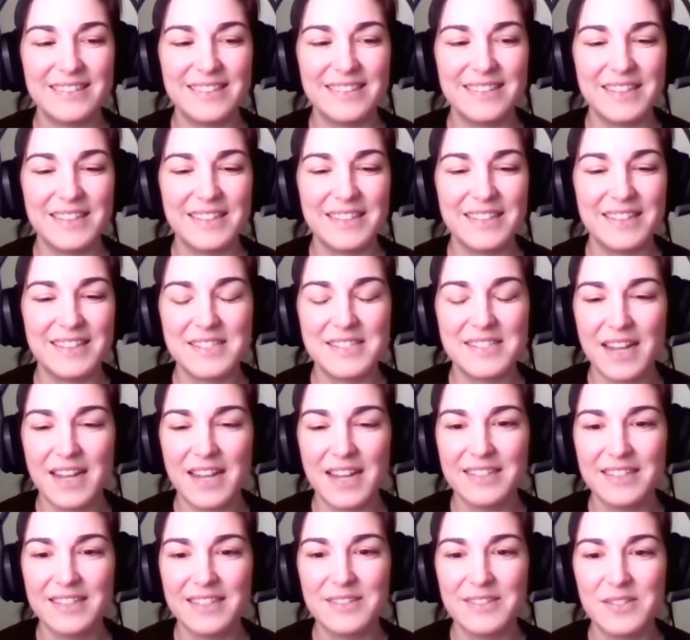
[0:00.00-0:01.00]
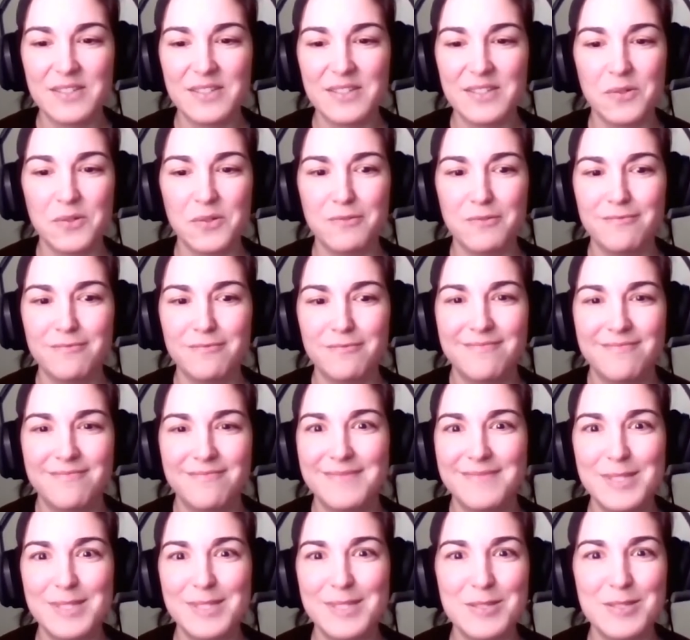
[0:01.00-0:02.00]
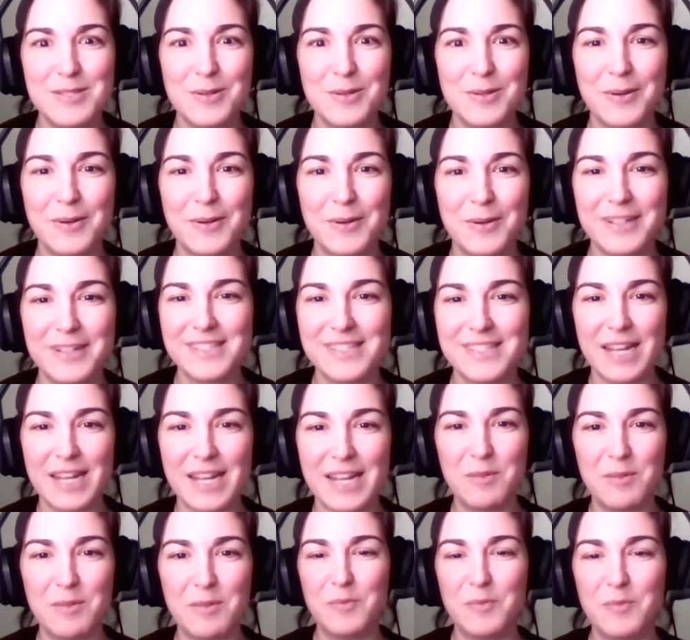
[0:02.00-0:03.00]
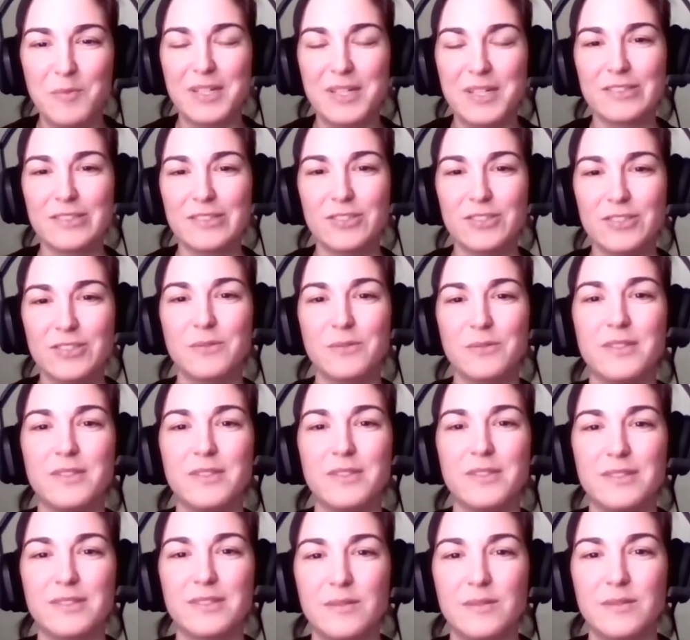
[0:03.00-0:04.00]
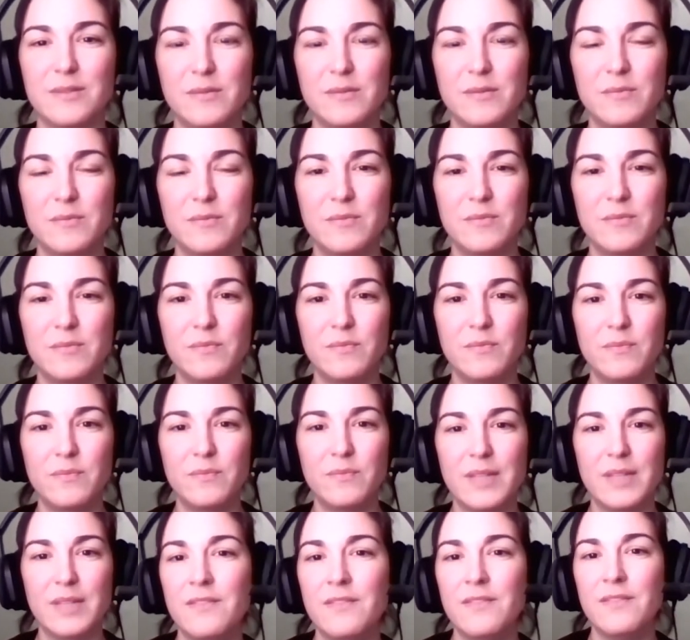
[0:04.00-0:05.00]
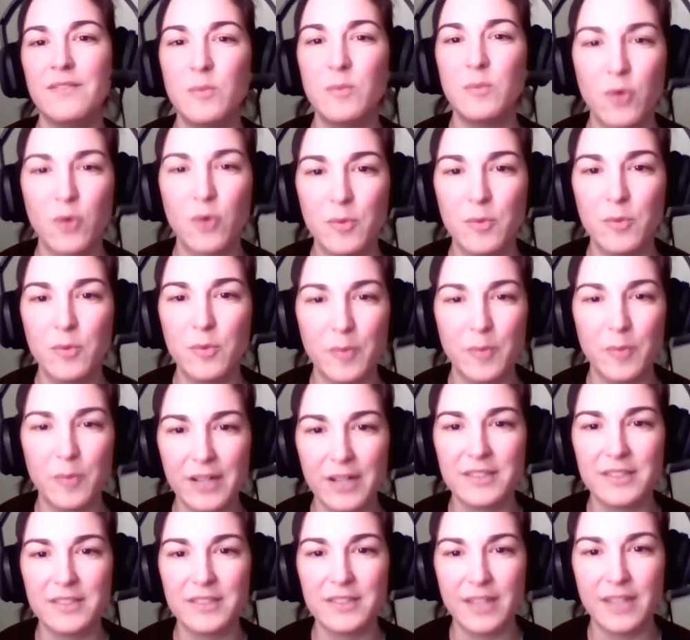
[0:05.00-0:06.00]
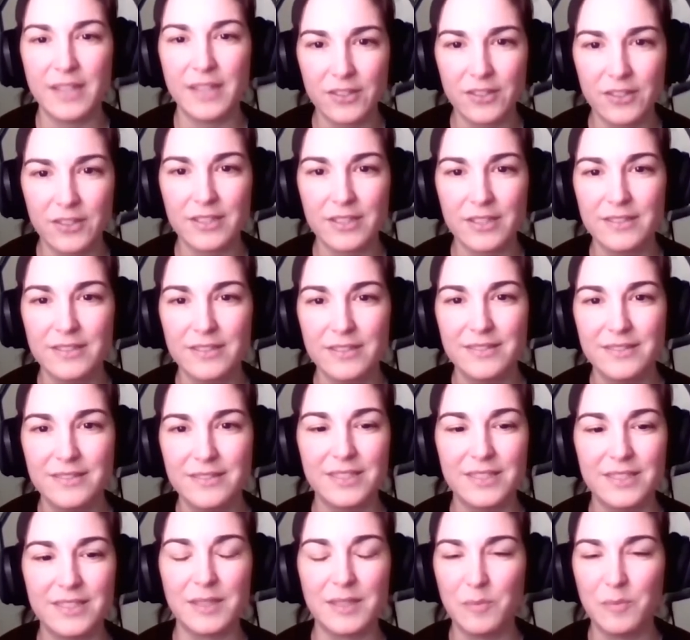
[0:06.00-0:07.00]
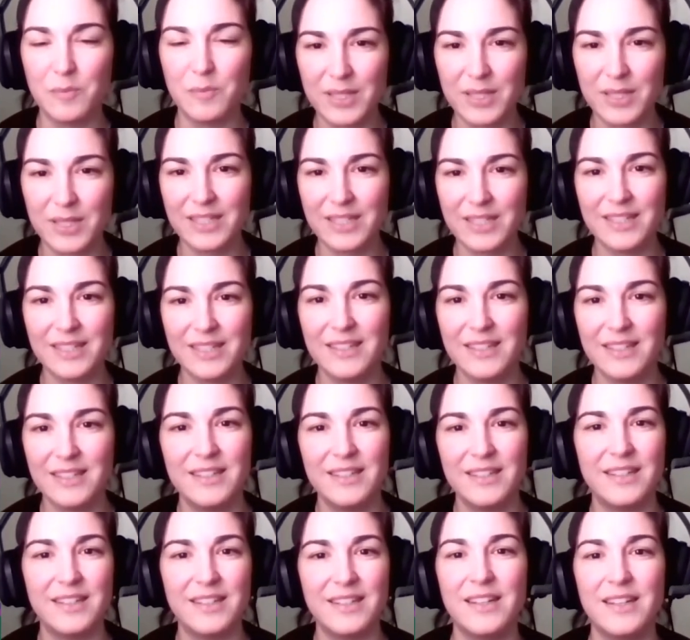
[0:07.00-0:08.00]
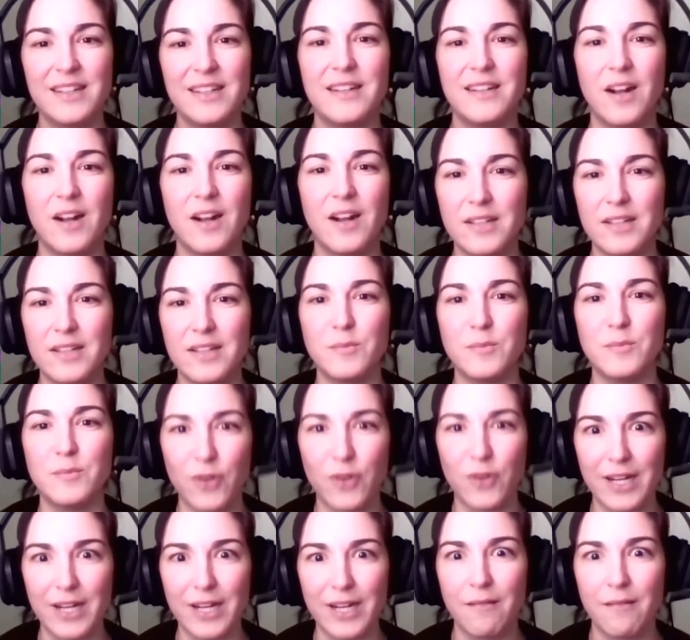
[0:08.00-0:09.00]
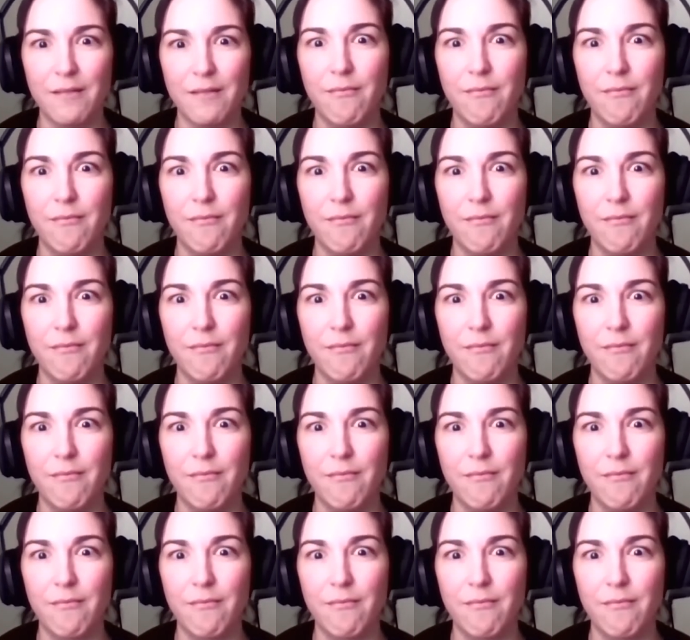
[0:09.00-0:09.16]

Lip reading: excited to do her assignment because she was even more prepared than ever to complete it and get an awesome grade.